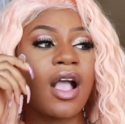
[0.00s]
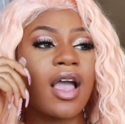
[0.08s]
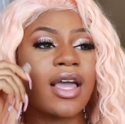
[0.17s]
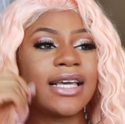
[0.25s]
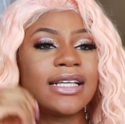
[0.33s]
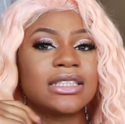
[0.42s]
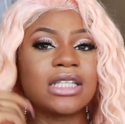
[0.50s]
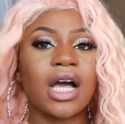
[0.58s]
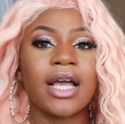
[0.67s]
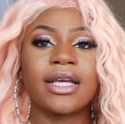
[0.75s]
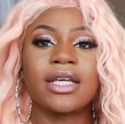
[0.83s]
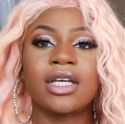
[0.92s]
and he's
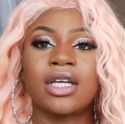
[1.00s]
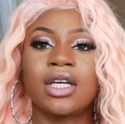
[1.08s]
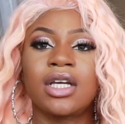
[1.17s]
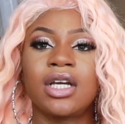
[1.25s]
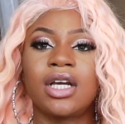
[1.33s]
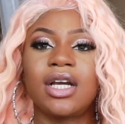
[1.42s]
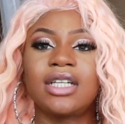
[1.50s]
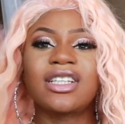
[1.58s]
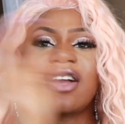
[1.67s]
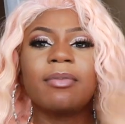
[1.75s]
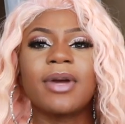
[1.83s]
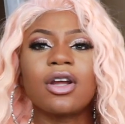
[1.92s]
like, is
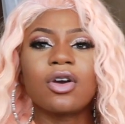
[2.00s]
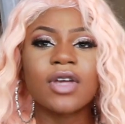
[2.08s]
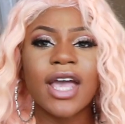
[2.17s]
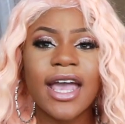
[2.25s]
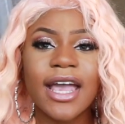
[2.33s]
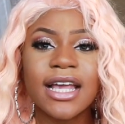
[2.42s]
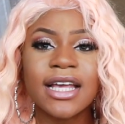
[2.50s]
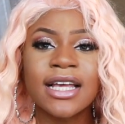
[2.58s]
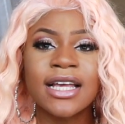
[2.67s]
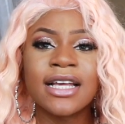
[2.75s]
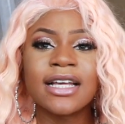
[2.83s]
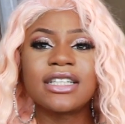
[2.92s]
everybody okay?
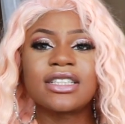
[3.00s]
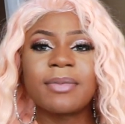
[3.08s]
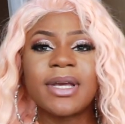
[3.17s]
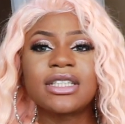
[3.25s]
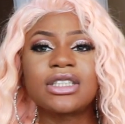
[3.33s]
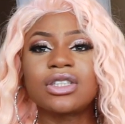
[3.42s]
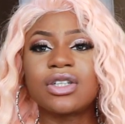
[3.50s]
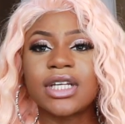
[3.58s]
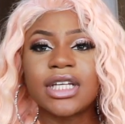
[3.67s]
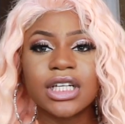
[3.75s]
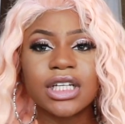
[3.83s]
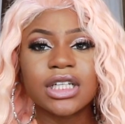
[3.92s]
Is the man still
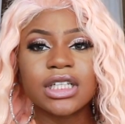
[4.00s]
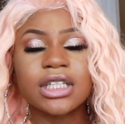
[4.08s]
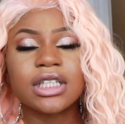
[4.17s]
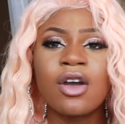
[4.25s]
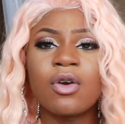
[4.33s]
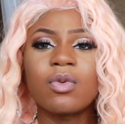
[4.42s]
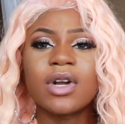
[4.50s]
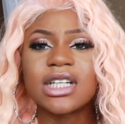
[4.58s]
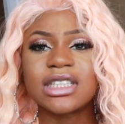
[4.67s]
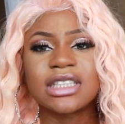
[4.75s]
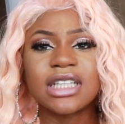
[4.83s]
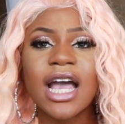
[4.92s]
here? Where
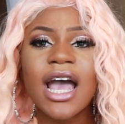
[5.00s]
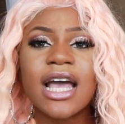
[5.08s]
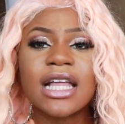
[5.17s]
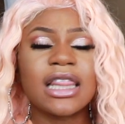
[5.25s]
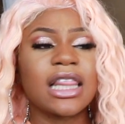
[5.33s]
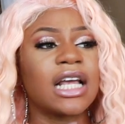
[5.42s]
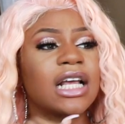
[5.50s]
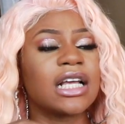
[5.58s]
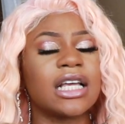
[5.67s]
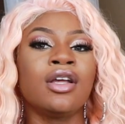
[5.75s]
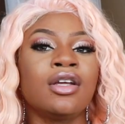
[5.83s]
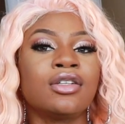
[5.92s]
is he at?
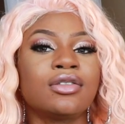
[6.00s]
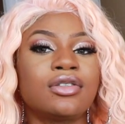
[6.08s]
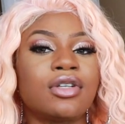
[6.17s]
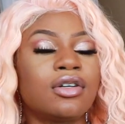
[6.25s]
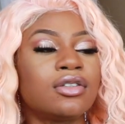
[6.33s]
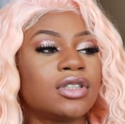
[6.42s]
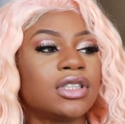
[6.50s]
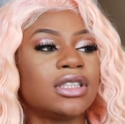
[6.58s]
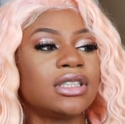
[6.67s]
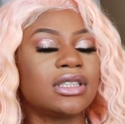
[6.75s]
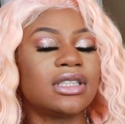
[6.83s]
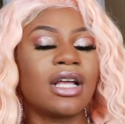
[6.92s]
Like, so
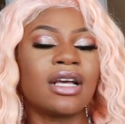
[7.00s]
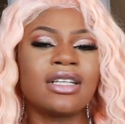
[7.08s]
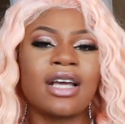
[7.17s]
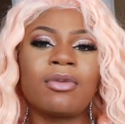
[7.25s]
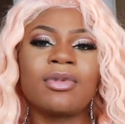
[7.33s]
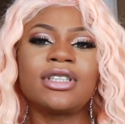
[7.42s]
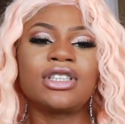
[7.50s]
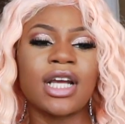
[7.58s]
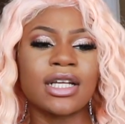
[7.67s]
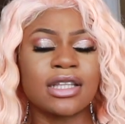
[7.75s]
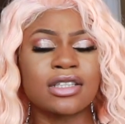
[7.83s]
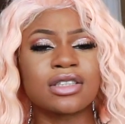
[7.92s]
she's like, yeah, we
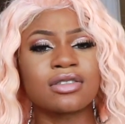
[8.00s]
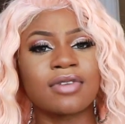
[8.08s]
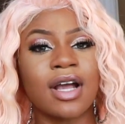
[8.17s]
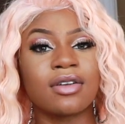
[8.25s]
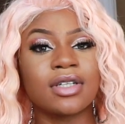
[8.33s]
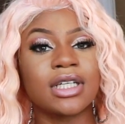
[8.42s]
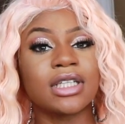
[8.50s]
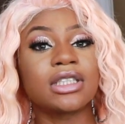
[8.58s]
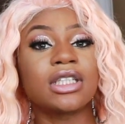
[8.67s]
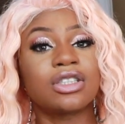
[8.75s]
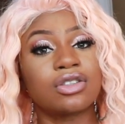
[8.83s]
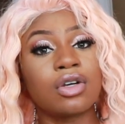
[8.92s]
checked the
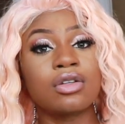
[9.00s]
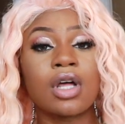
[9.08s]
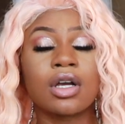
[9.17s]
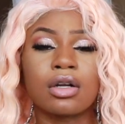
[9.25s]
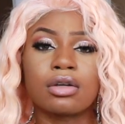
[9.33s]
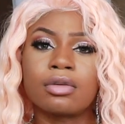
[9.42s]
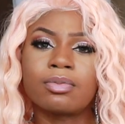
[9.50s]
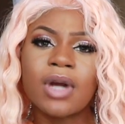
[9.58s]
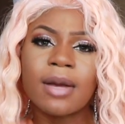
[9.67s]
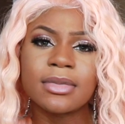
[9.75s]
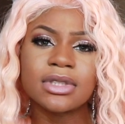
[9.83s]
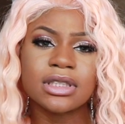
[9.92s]
surroundings. He's no longer on the
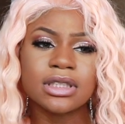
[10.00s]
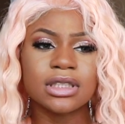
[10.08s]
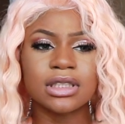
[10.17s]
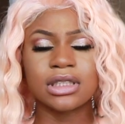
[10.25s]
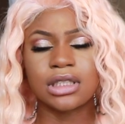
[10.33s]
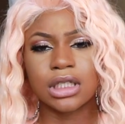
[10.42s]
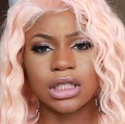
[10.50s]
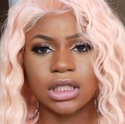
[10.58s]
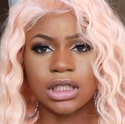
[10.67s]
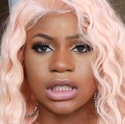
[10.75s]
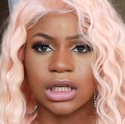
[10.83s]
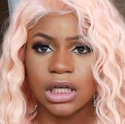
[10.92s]
premises. Da da
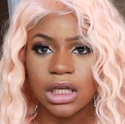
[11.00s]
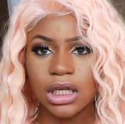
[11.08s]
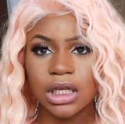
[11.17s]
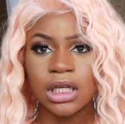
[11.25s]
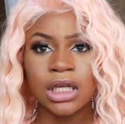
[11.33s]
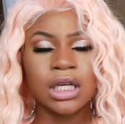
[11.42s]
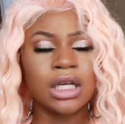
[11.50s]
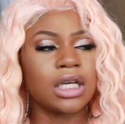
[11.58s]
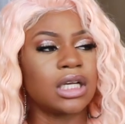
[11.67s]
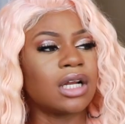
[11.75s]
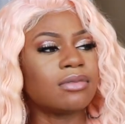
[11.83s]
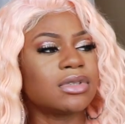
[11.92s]
da da.
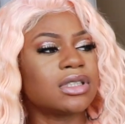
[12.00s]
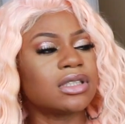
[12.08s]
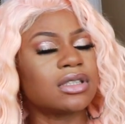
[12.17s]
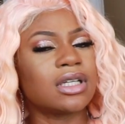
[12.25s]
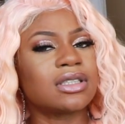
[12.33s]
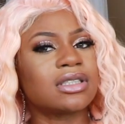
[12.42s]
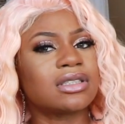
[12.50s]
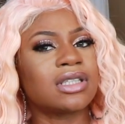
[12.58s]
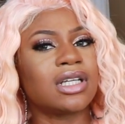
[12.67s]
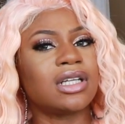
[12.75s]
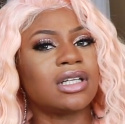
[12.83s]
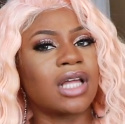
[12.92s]
And I'm just looking at this
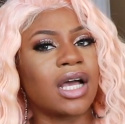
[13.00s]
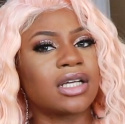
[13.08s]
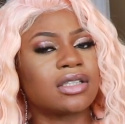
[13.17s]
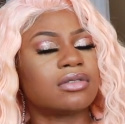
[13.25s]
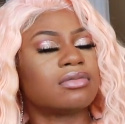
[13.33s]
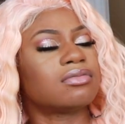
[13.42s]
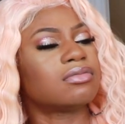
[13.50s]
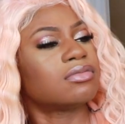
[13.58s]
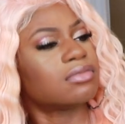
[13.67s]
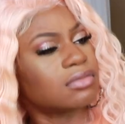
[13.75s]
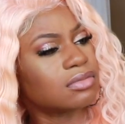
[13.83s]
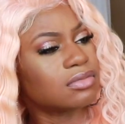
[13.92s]
lady like, why
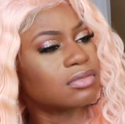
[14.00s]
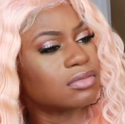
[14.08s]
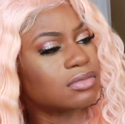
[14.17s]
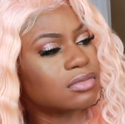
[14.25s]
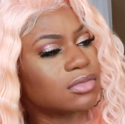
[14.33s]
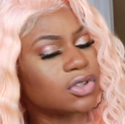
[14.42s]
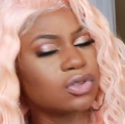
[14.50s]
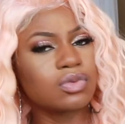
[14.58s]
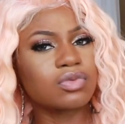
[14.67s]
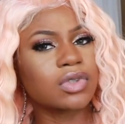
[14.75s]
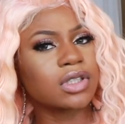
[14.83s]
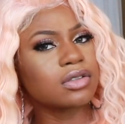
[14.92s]
don't you
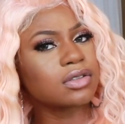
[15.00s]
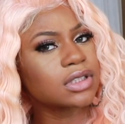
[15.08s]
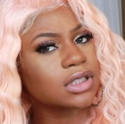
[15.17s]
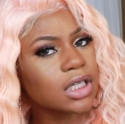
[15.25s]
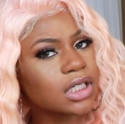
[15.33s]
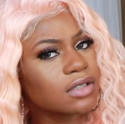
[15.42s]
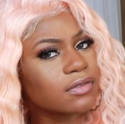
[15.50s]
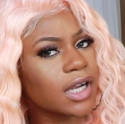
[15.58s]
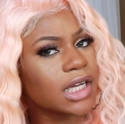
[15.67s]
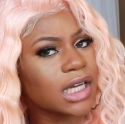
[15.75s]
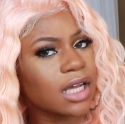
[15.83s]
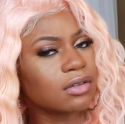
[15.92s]
real assertive
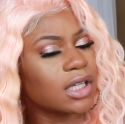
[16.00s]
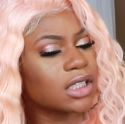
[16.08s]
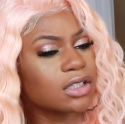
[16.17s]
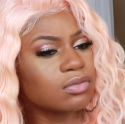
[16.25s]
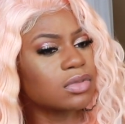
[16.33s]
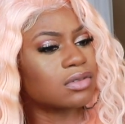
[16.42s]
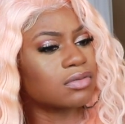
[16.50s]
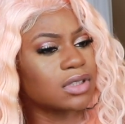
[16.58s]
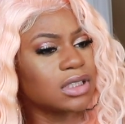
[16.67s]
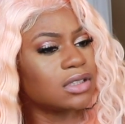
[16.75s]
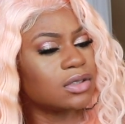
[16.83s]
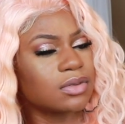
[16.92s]
right now? Like, you was
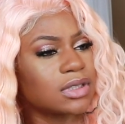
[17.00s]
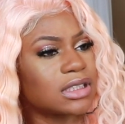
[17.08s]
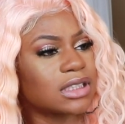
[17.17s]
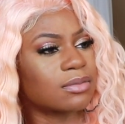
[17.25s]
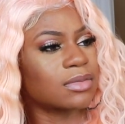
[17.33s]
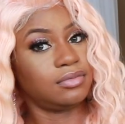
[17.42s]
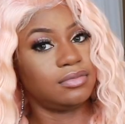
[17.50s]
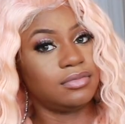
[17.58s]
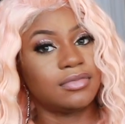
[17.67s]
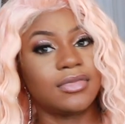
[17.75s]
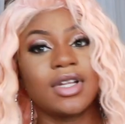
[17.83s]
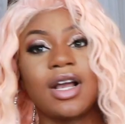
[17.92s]
really doing something.
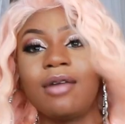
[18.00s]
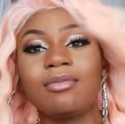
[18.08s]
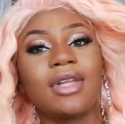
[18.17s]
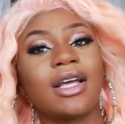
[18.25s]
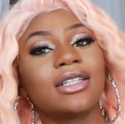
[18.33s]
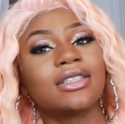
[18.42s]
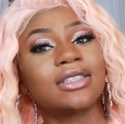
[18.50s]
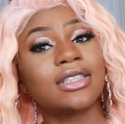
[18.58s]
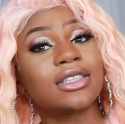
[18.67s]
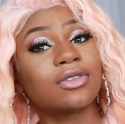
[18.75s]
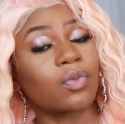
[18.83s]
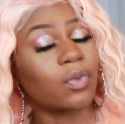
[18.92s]
I'm like,
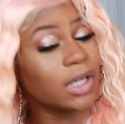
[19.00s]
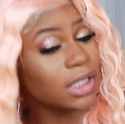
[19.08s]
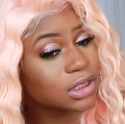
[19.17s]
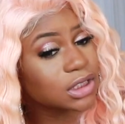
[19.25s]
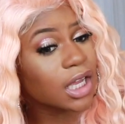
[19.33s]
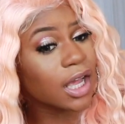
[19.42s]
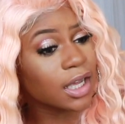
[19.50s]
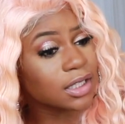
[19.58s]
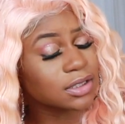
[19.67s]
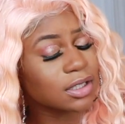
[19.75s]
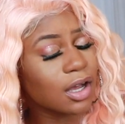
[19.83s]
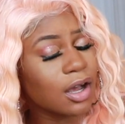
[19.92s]
sis, we
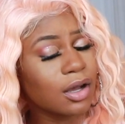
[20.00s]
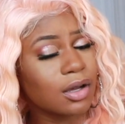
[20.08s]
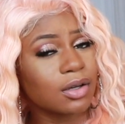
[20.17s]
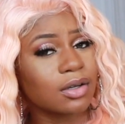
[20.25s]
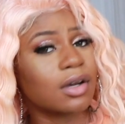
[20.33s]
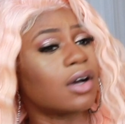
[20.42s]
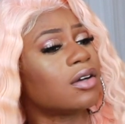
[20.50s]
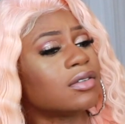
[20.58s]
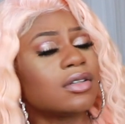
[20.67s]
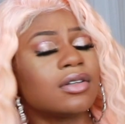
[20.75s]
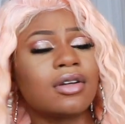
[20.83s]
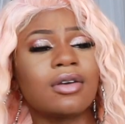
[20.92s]
checked.
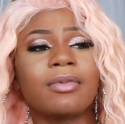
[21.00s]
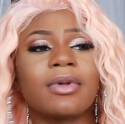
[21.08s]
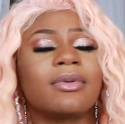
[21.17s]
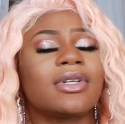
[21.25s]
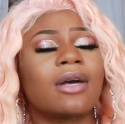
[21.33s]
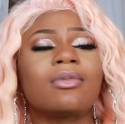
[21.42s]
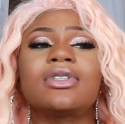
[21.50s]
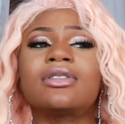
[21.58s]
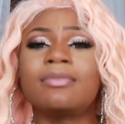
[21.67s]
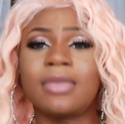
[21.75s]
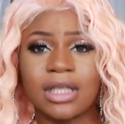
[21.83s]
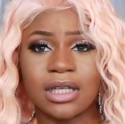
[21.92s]
Oh, no, baby, that
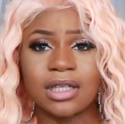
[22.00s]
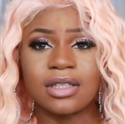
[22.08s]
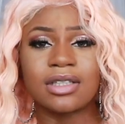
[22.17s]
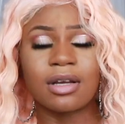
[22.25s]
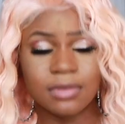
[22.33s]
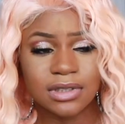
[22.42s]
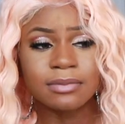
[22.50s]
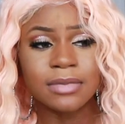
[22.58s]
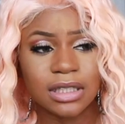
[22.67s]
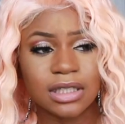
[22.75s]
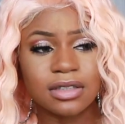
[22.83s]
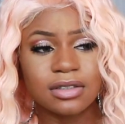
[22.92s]
was me. That was
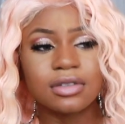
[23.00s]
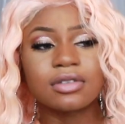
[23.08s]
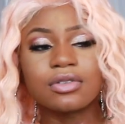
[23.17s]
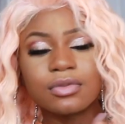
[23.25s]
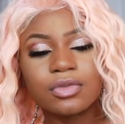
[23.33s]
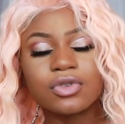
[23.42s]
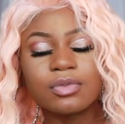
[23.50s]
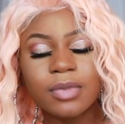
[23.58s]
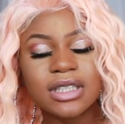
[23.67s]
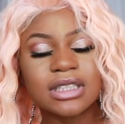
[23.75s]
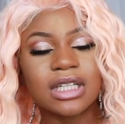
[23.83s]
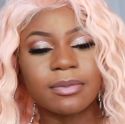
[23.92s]
me. You
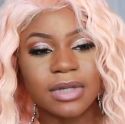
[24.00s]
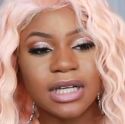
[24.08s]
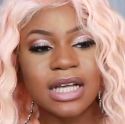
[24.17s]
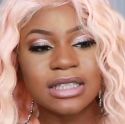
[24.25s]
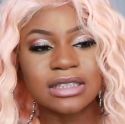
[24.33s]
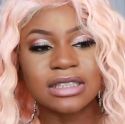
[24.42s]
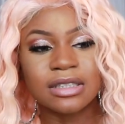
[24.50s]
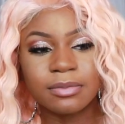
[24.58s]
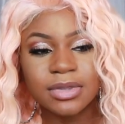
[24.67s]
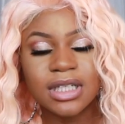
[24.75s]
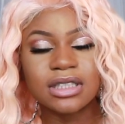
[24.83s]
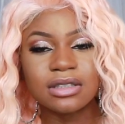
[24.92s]
messing up a
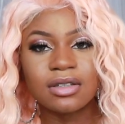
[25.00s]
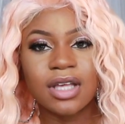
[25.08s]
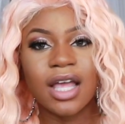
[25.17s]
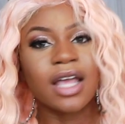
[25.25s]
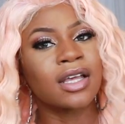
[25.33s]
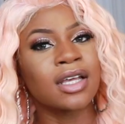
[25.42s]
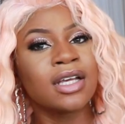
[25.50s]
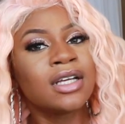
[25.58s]
consonant, but that's okay.